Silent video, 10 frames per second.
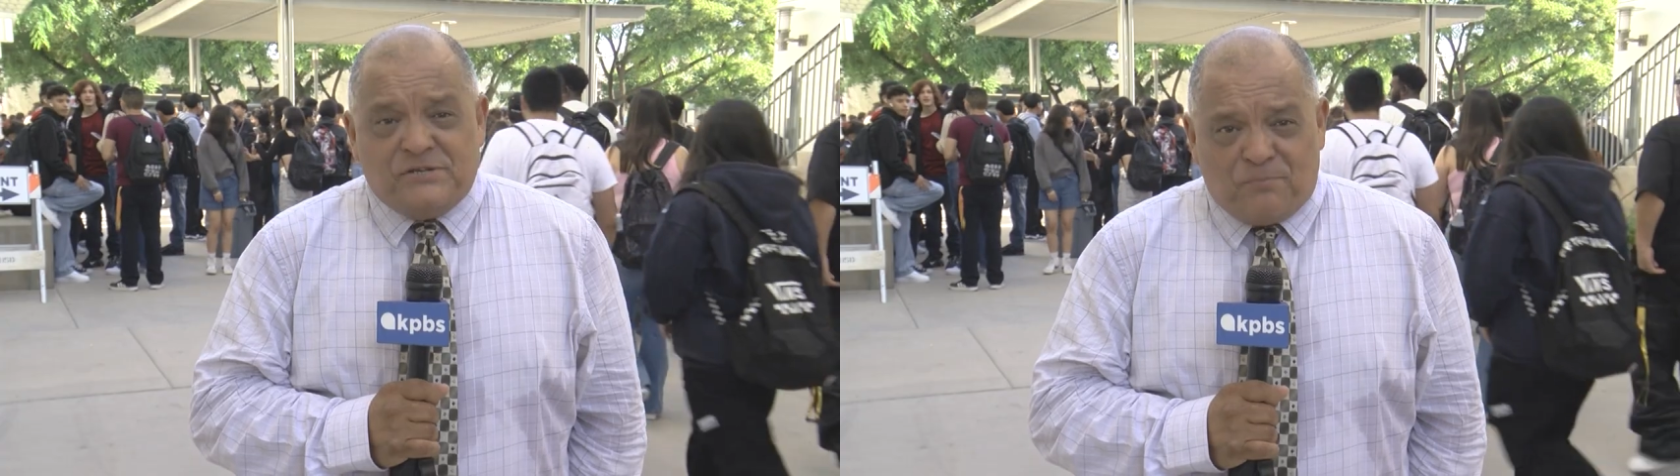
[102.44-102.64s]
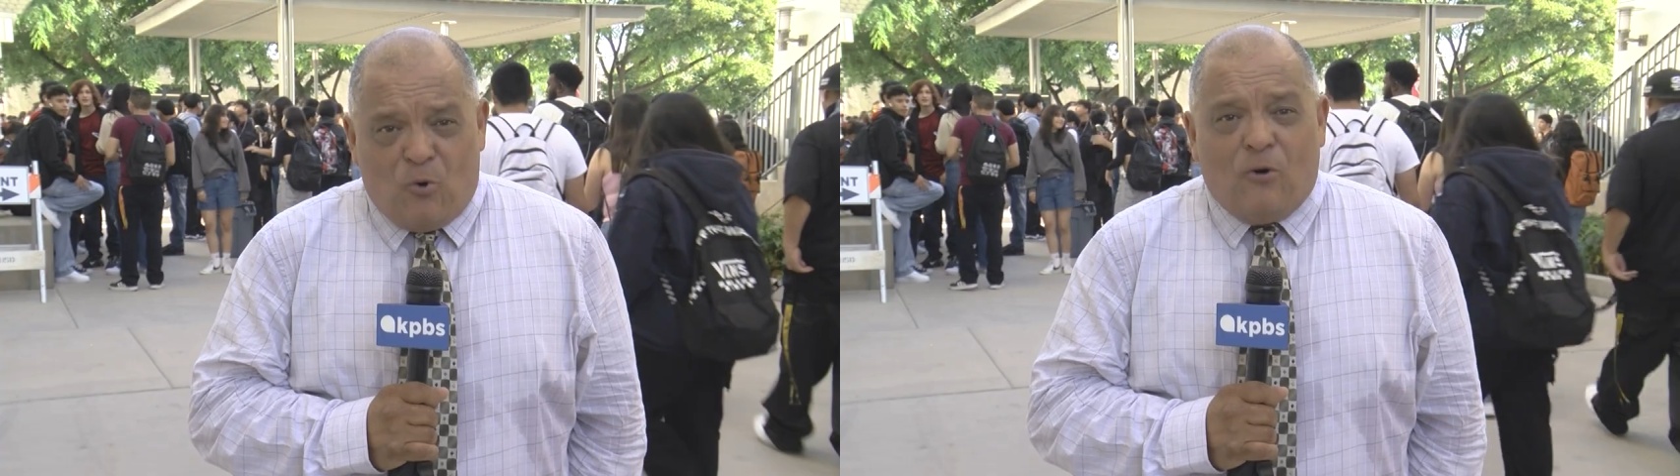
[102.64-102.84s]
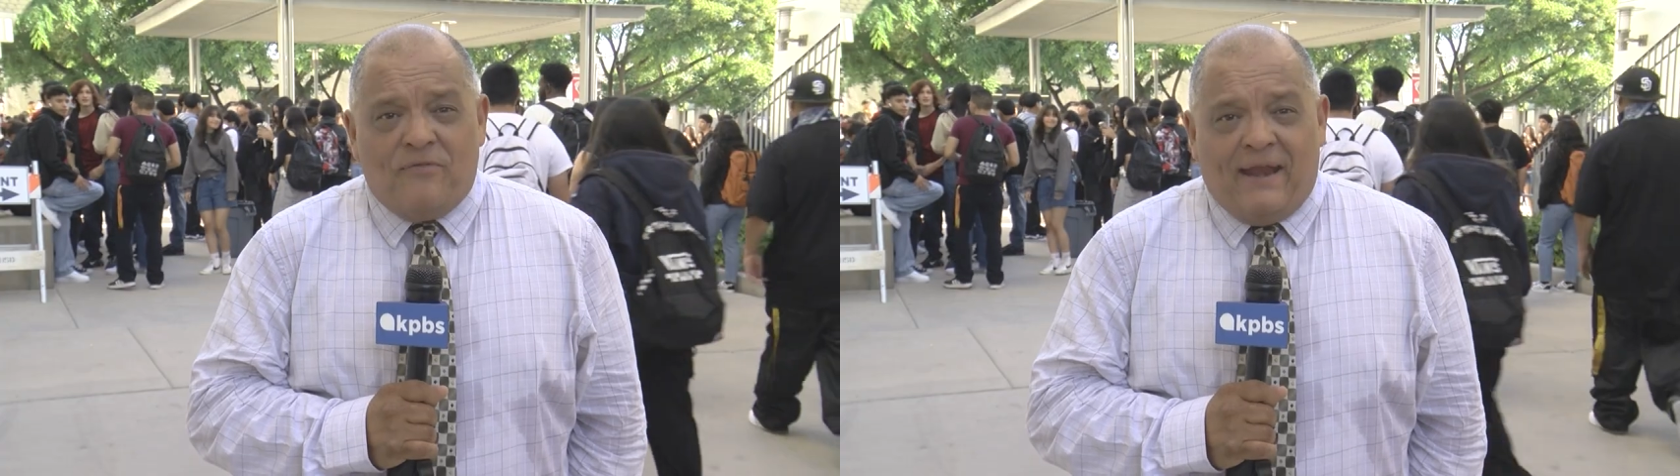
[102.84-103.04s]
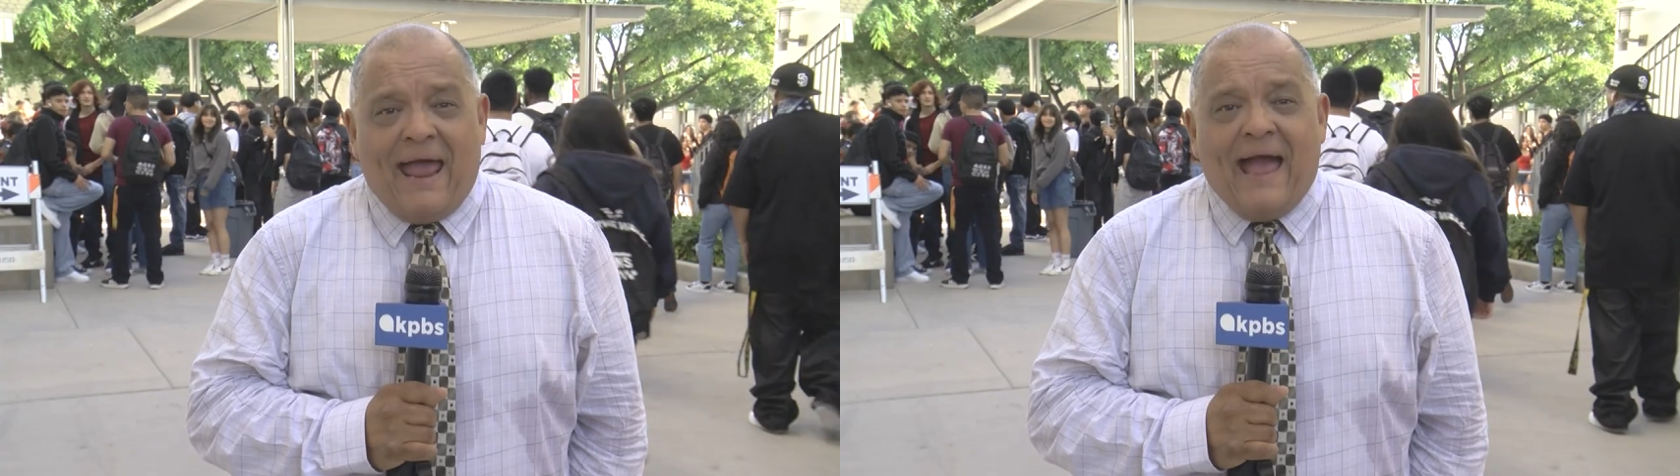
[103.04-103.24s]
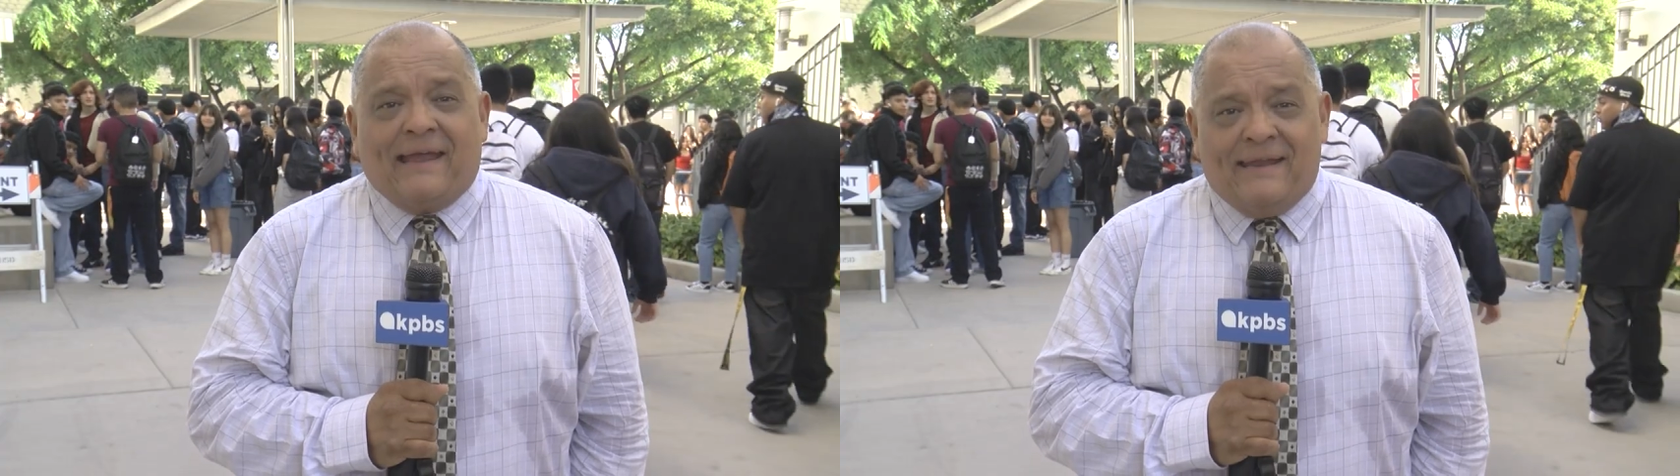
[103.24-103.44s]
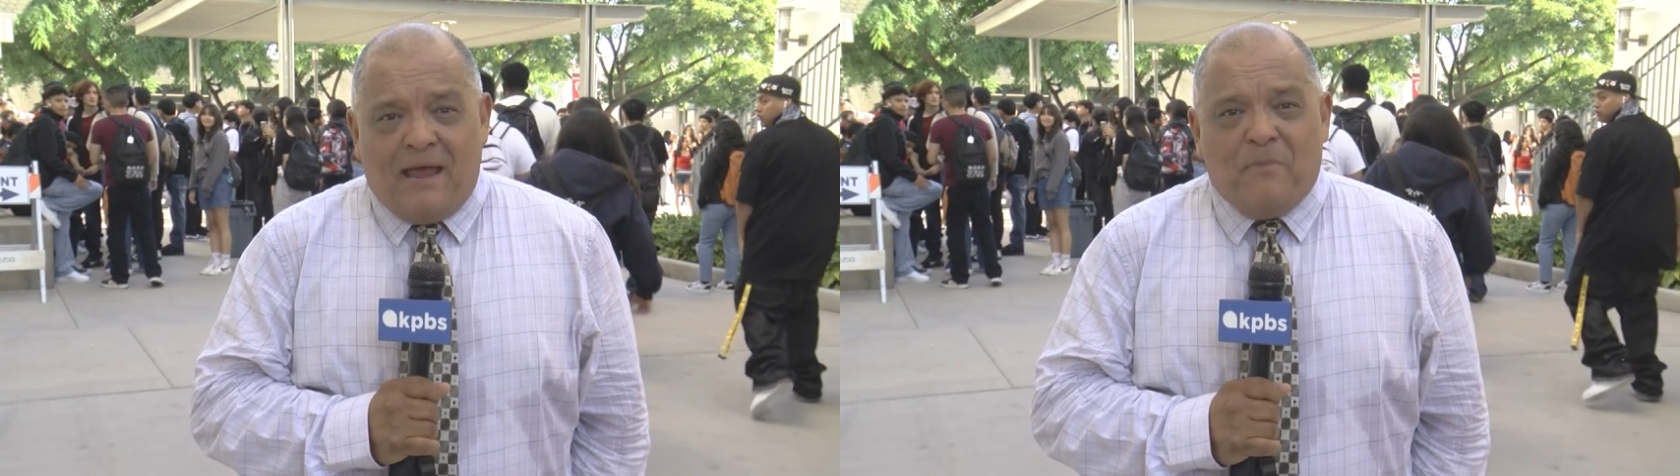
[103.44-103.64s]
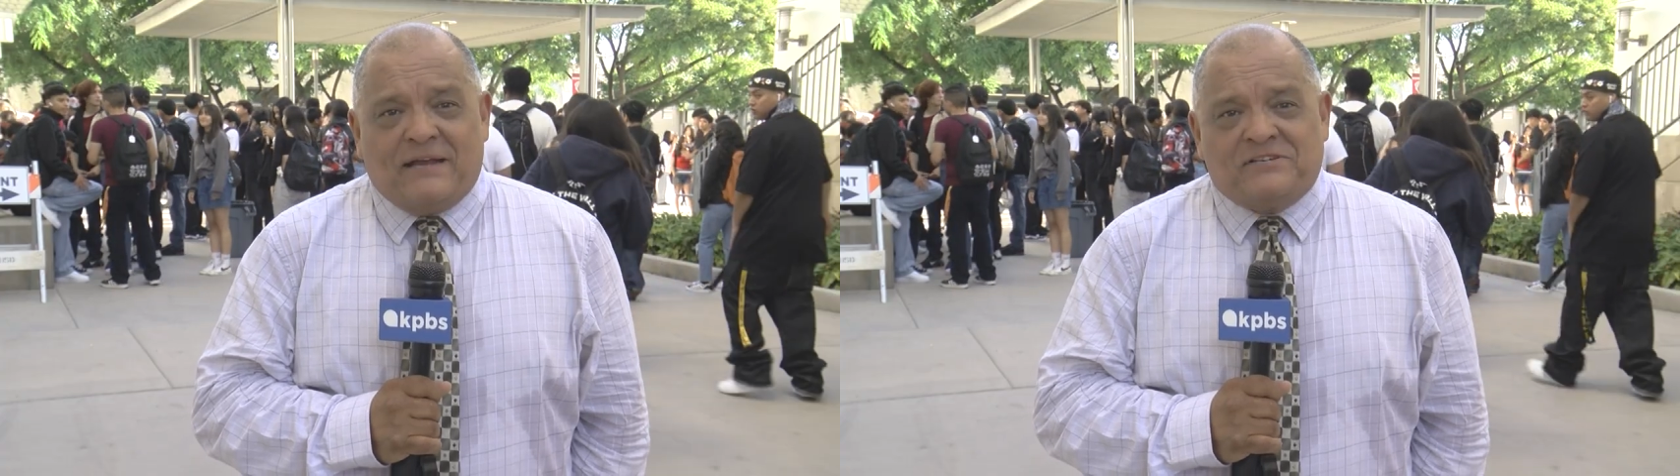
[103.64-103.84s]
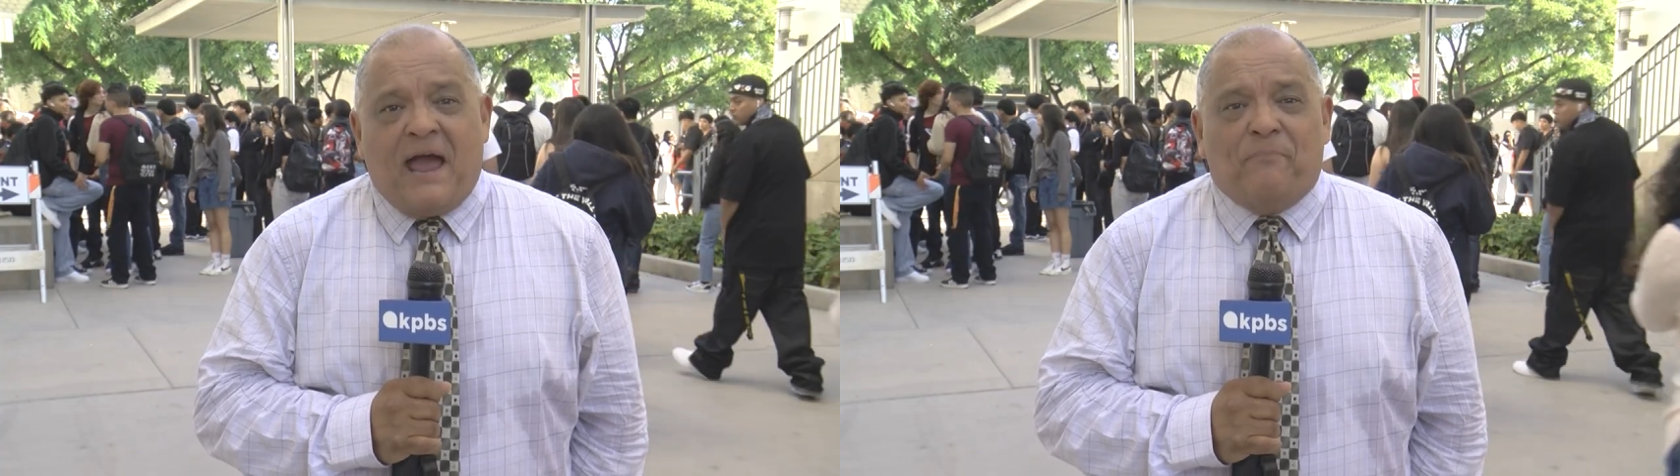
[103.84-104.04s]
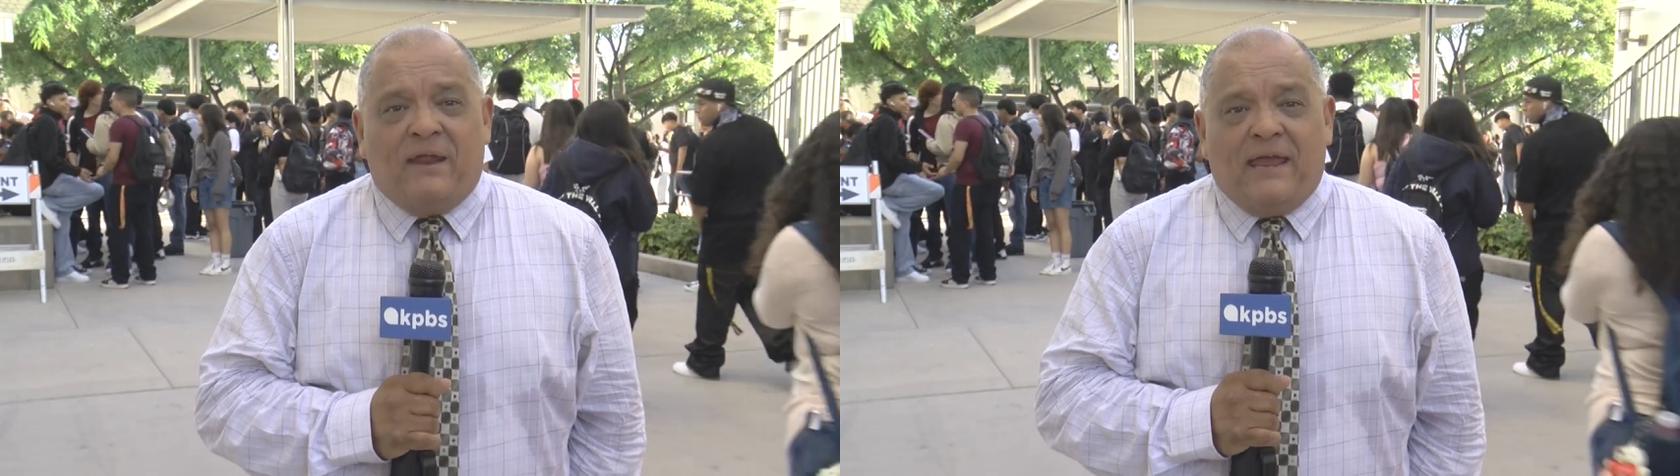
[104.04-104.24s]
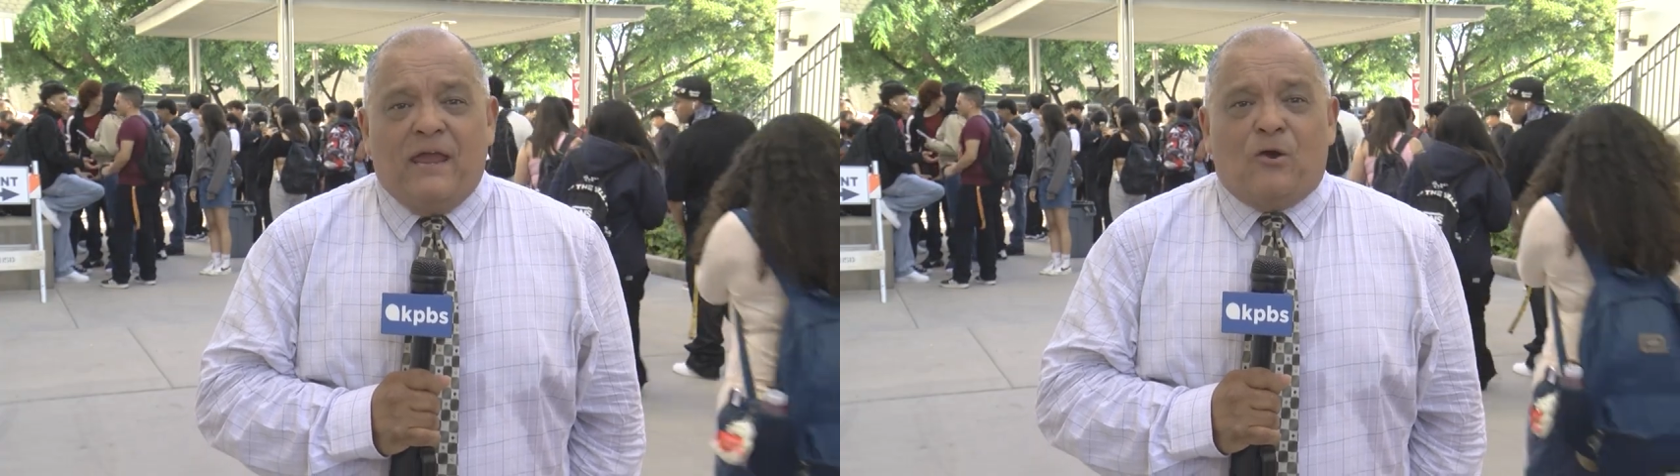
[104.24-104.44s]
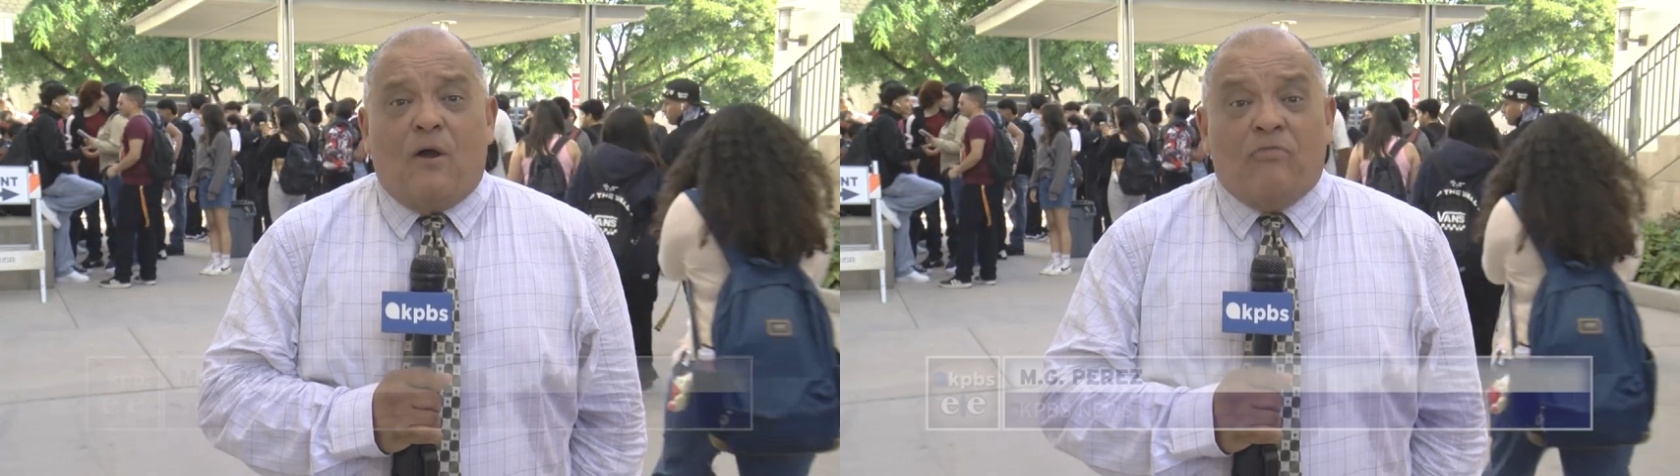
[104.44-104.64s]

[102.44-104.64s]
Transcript: is more than academics happening here